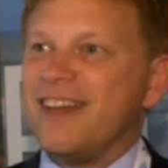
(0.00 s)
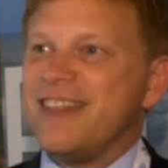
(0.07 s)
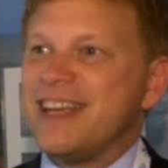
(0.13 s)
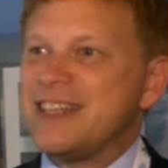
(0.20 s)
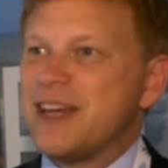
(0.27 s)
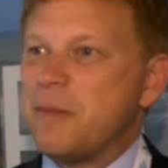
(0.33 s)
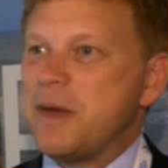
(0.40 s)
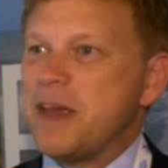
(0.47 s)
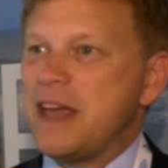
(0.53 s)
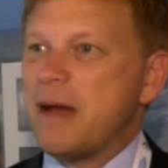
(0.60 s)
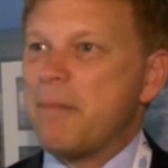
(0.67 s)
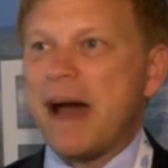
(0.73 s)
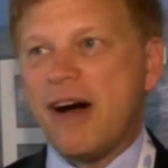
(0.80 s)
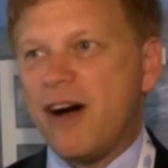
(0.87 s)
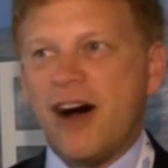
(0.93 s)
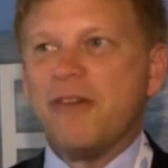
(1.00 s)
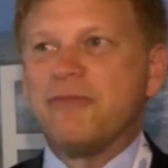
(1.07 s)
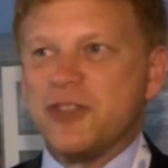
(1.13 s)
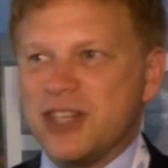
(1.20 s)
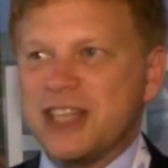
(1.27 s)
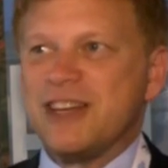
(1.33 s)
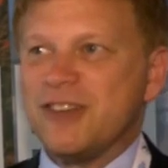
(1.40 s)
They tell me about
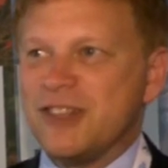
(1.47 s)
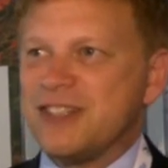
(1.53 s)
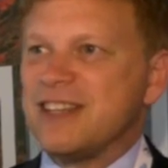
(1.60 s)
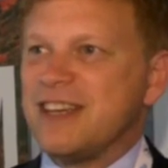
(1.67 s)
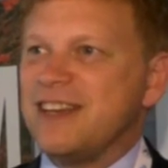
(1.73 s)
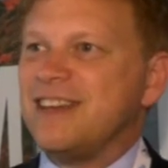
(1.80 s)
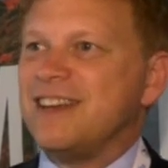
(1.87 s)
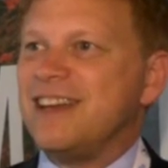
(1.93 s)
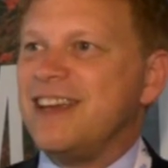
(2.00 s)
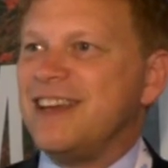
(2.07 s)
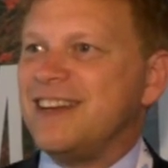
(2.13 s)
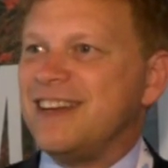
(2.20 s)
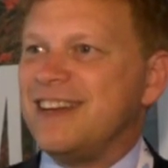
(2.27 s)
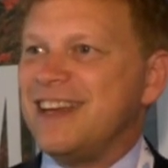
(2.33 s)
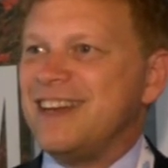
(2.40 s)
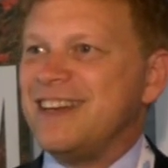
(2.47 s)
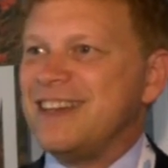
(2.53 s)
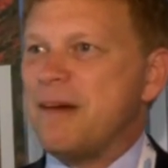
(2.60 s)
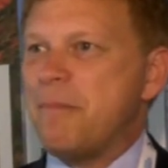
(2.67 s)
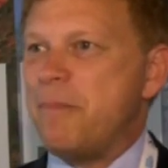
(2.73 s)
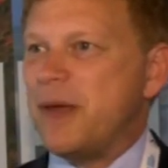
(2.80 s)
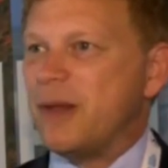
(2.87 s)
half the diggers in
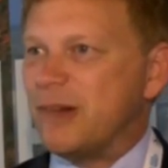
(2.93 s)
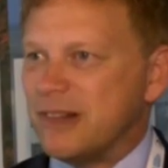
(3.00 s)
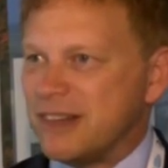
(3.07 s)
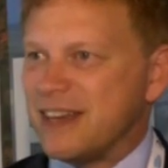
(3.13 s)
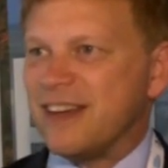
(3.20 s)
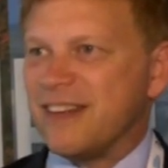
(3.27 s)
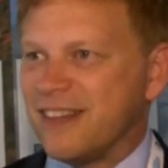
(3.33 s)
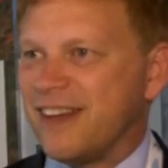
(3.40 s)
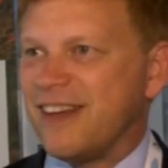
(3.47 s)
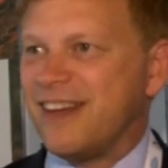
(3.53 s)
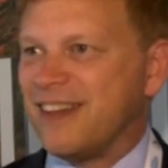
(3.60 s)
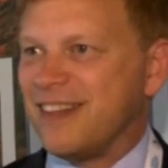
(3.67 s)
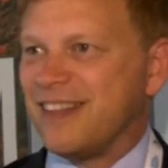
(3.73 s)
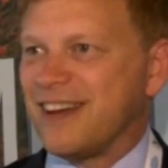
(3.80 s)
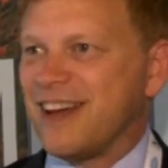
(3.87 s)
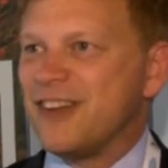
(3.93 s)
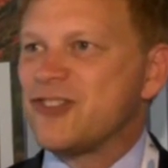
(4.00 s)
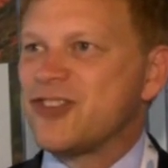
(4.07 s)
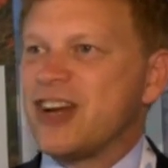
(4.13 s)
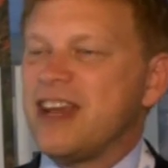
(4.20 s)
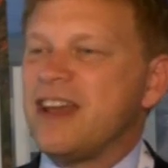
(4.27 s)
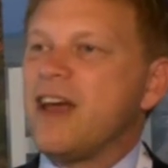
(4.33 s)
India building the
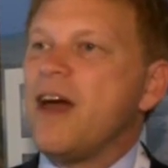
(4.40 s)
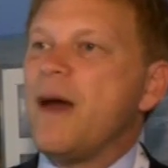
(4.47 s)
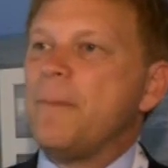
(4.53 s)
country